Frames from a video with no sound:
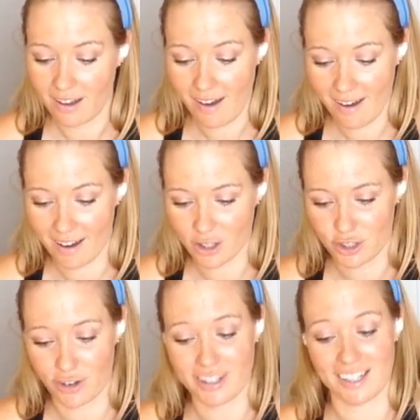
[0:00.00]

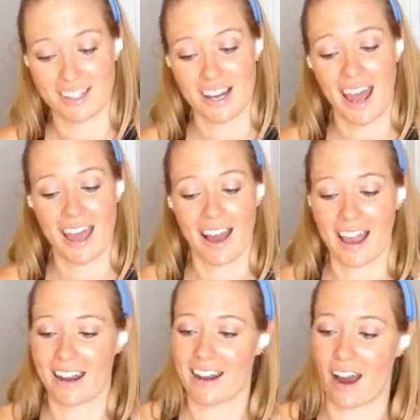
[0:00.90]
So it says today I
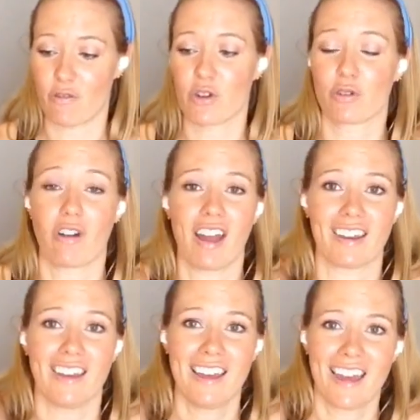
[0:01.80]
had an afternoon
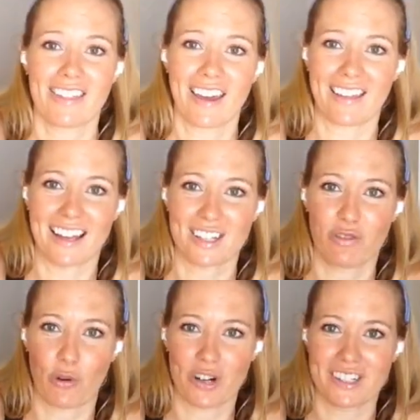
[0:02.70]
run. That lasted
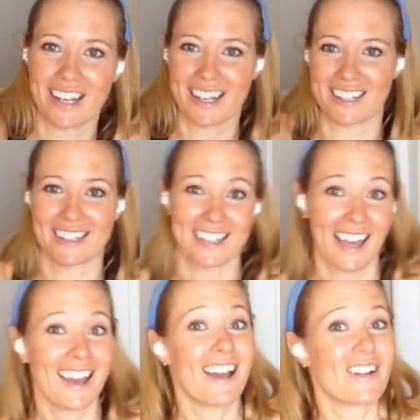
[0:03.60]
4 seconds.
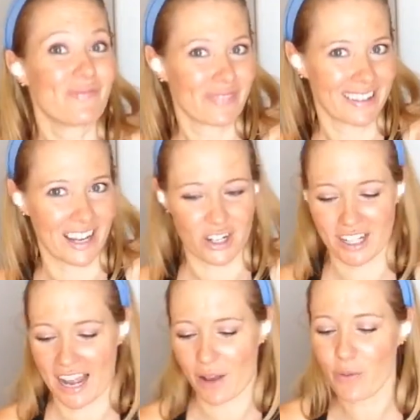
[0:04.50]
Later
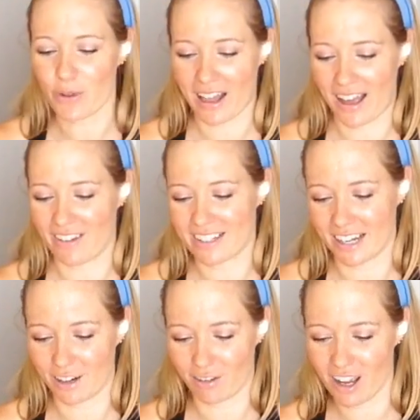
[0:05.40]
today, we'll have a
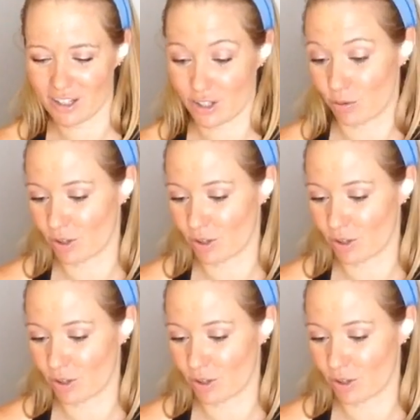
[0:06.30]
second run, so